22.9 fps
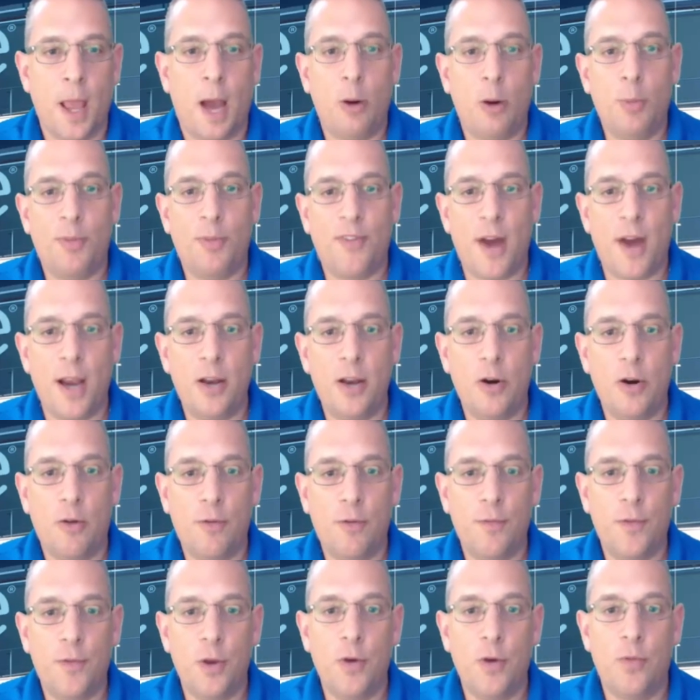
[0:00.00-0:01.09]
I will provide an
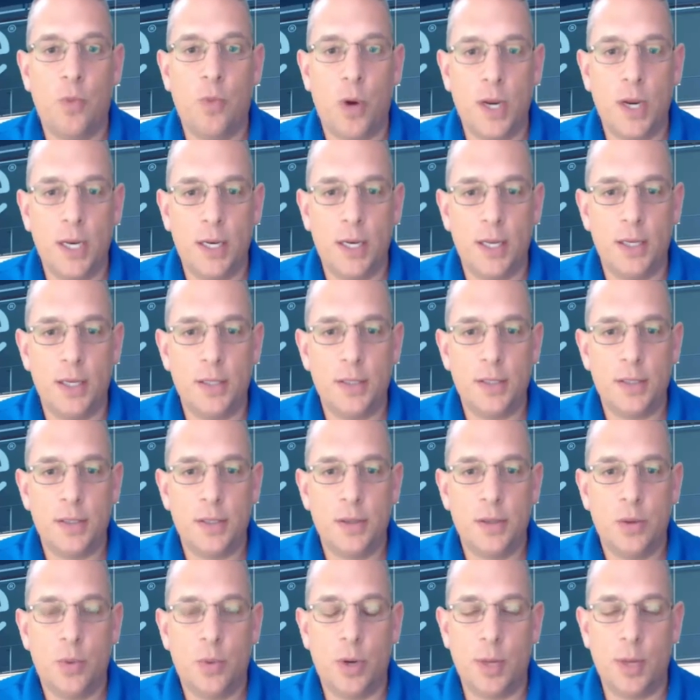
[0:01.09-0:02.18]
overview of what it is,
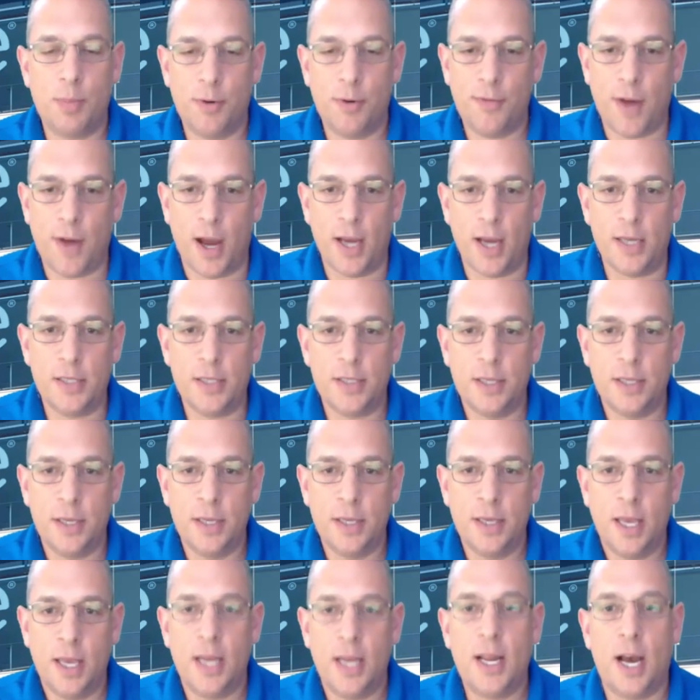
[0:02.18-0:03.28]
what it provides,
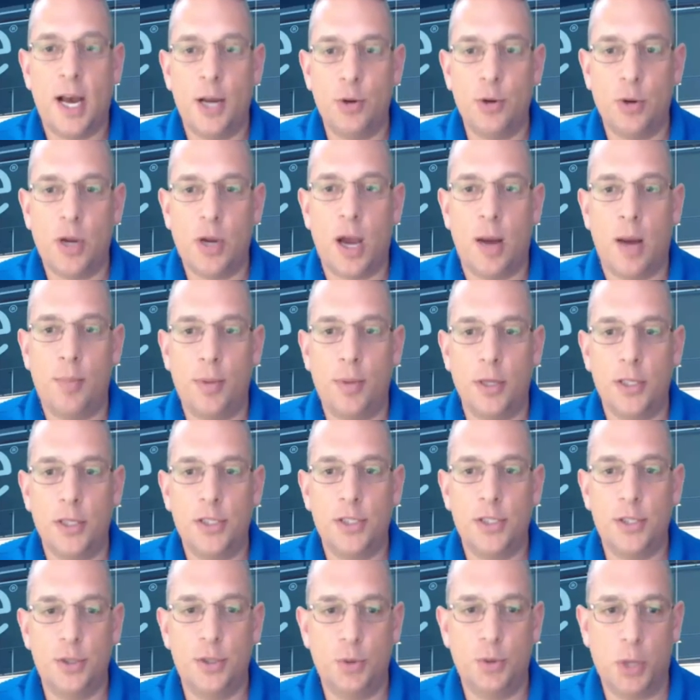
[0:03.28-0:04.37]
and how to
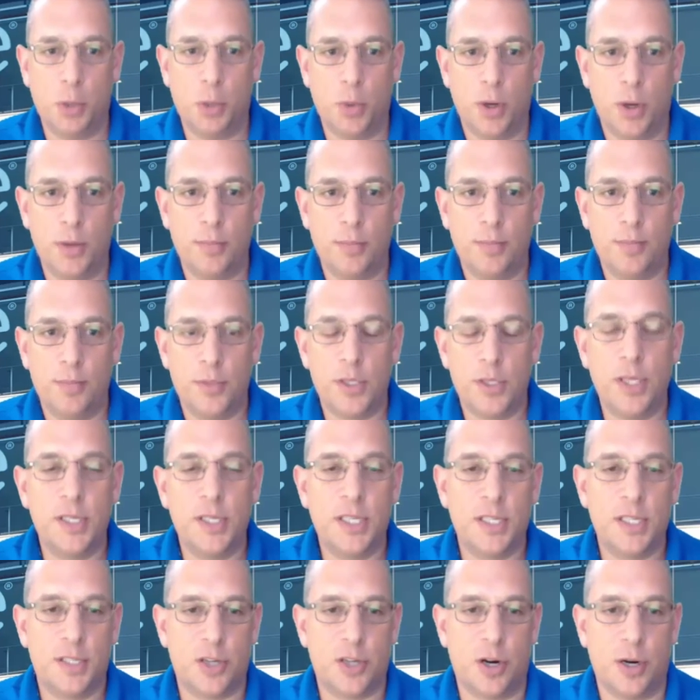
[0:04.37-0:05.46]
accomplish doing one. So let's
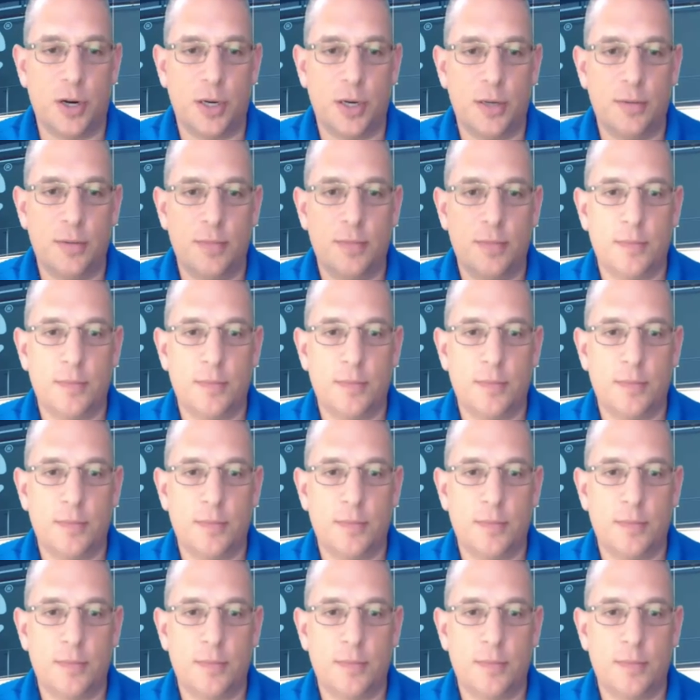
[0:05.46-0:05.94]
get started.